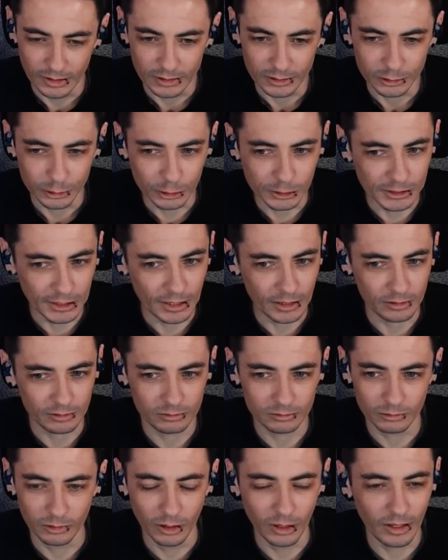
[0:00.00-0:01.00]
you get
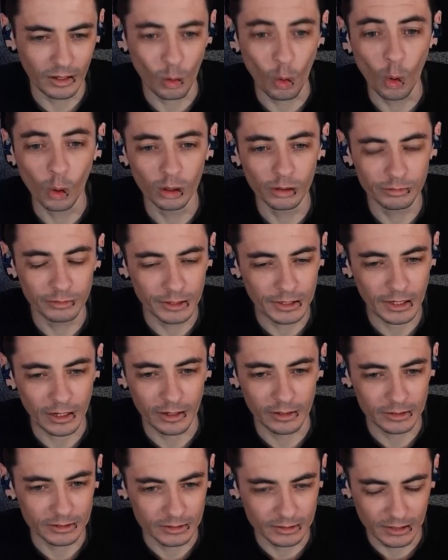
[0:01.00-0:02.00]
all of the
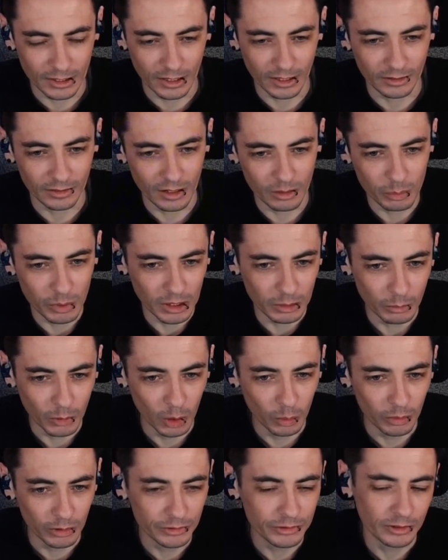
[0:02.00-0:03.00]
characters getting their big
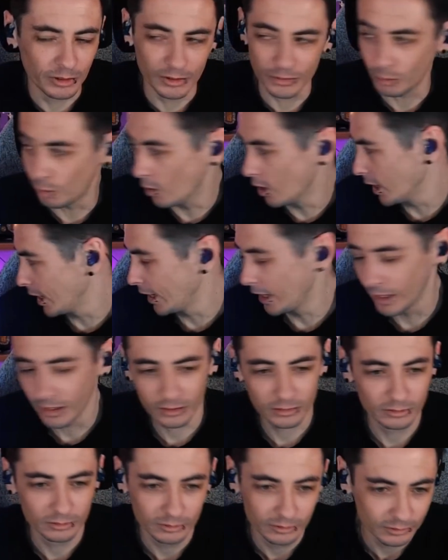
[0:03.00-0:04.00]
moments, and it's why
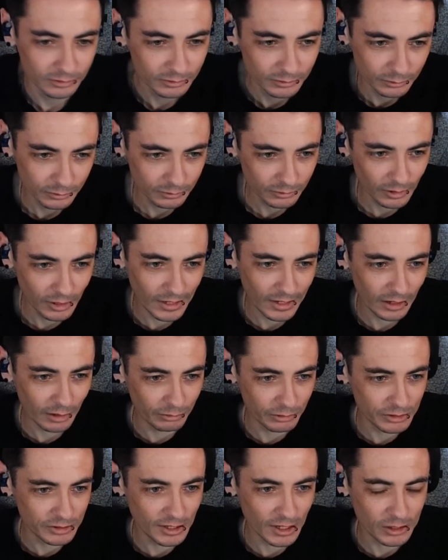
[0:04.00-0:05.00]
I have
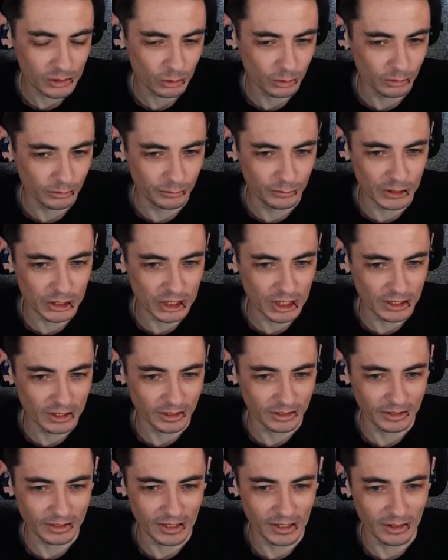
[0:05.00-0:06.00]
a statue of
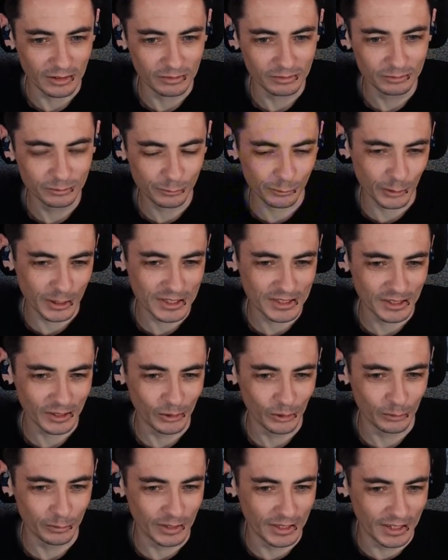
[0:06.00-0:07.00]
Vegeta and Frieza
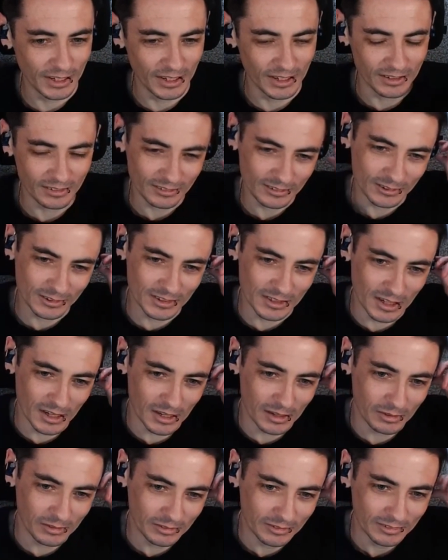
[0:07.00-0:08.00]
over there because they're